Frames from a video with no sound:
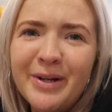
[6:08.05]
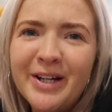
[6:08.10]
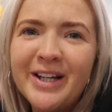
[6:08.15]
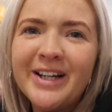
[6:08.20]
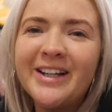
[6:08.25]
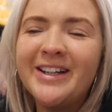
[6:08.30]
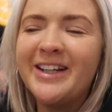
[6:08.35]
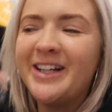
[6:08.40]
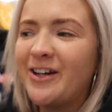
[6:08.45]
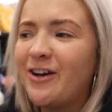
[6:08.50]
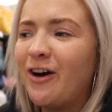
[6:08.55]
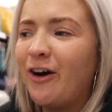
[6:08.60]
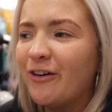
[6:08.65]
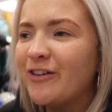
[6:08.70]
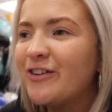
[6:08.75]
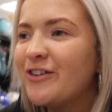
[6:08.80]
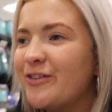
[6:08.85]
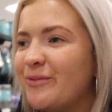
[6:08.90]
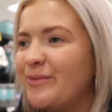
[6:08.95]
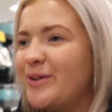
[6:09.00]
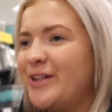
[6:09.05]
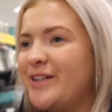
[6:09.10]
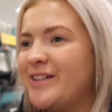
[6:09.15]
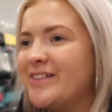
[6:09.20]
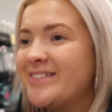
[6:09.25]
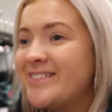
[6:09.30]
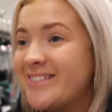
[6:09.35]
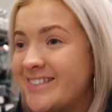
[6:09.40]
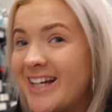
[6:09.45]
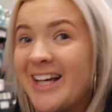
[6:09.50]
picnic condiment
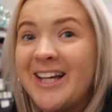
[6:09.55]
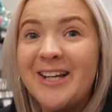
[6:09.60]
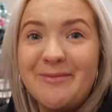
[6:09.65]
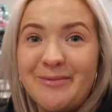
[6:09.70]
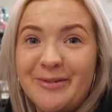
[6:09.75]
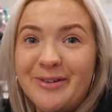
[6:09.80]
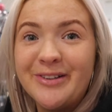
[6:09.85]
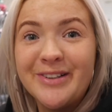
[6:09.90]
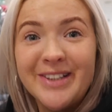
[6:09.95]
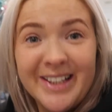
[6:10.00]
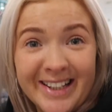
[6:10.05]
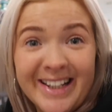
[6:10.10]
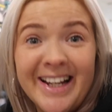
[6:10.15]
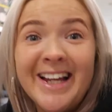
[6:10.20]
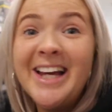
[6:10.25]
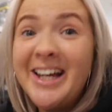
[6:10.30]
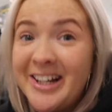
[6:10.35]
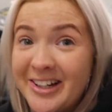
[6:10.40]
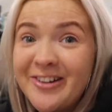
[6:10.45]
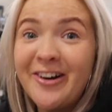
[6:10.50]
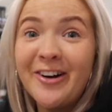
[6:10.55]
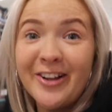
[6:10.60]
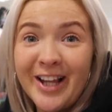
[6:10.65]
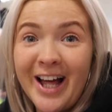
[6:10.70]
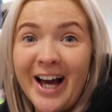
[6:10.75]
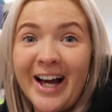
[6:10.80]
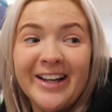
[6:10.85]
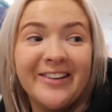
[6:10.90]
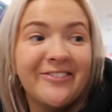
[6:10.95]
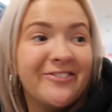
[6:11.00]
table in your
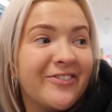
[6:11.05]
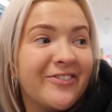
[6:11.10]
life.